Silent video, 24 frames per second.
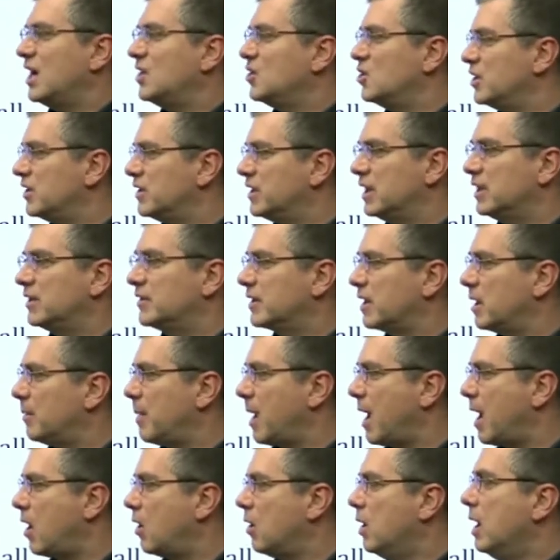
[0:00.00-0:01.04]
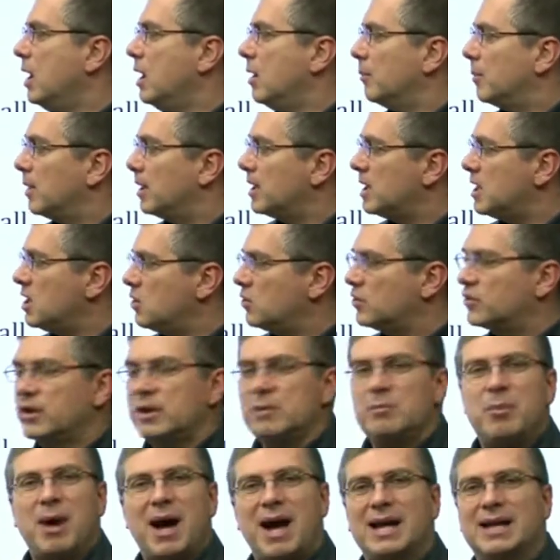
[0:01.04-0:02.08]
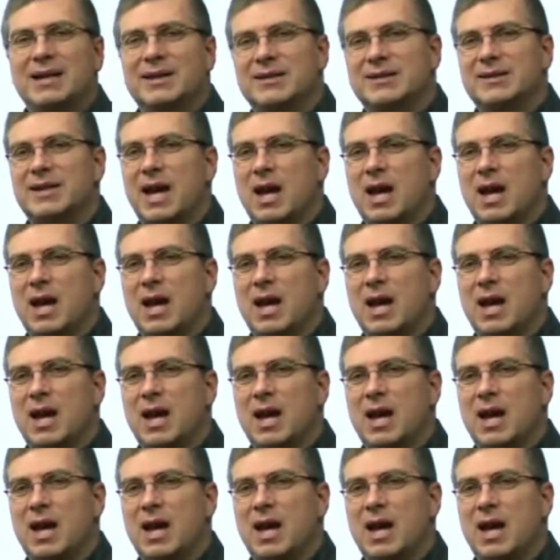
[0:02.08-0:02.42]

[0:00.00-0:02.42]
water and chances somehow.